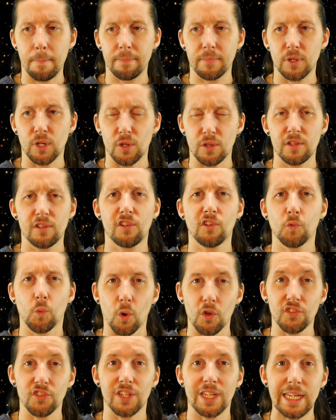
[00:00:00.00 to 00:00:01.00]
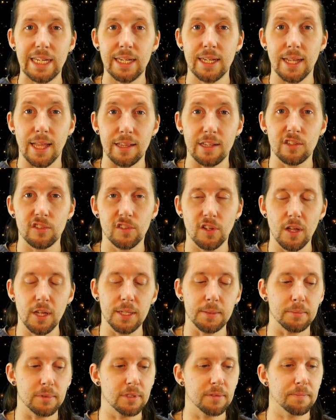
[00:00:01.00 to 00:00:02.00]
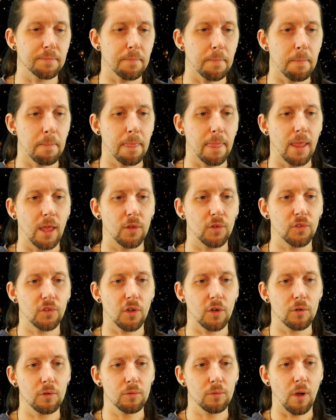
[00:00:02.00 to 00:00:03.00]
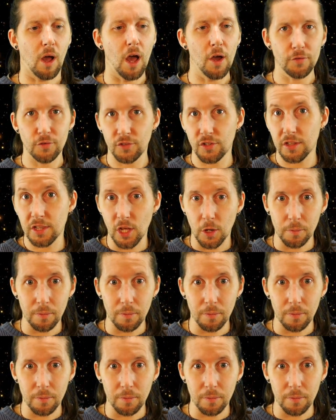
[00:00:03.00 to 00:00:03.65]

you know, this is what's needed at these times. So after you've done the